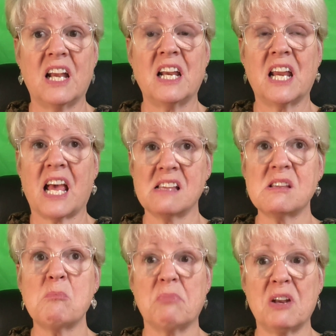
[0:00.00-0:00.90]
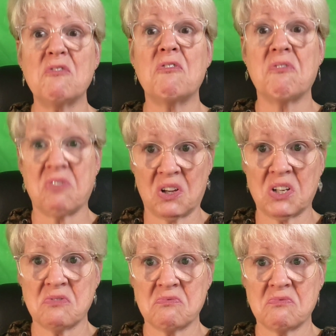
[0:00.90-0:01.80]
and it hasn't been fun,
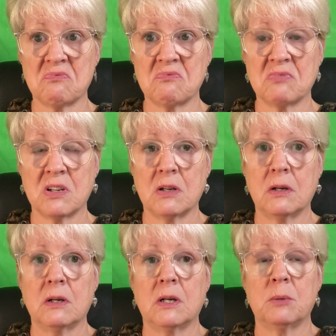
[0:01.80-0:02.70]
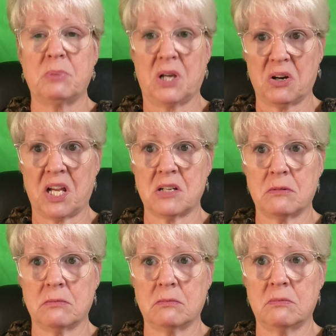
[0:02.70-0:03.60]
period.
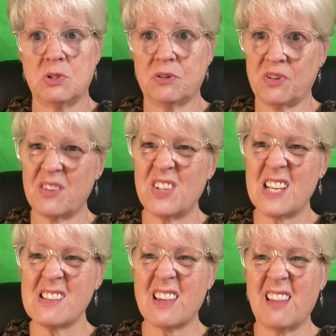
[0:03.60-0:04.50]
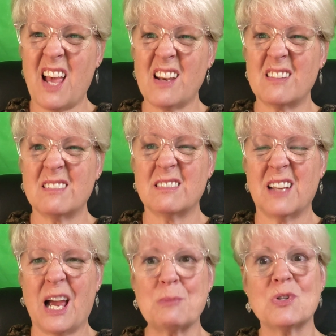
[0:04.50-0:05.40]
Do you ever have days like that?
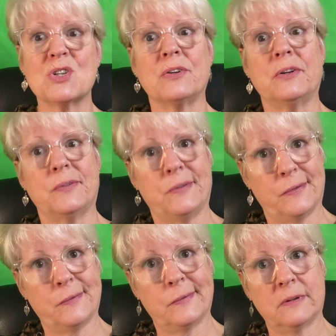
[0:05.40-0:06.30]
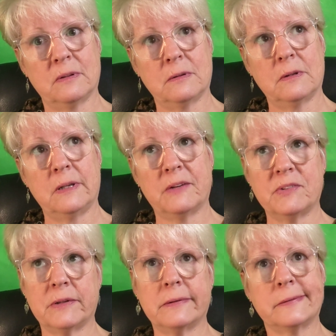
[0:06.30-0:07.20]
I'm sure you do. You have
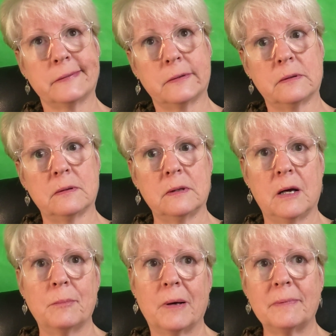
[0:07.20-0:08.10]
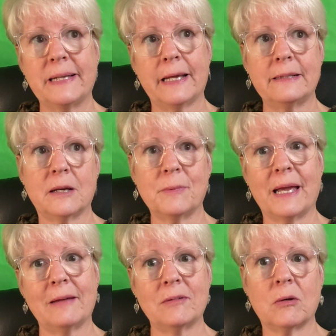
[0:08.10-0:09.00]
to go to school. Mom and Dad tell me
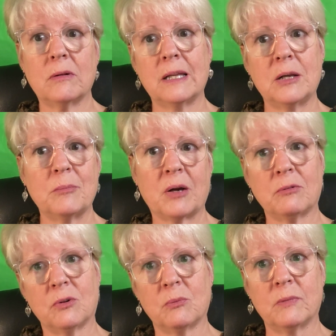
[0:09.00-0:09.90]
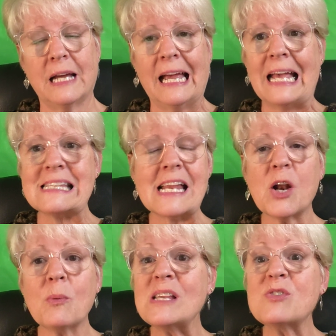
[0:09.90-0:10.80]
I have to go clean up my room. That's not
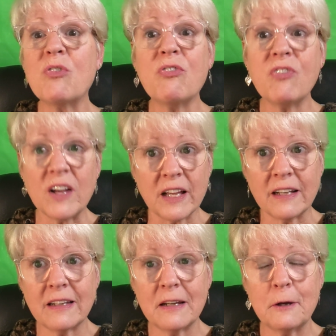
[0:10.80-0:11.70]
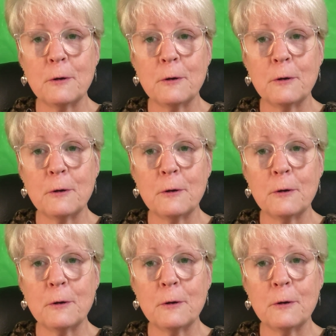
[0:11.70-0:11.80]
always fun,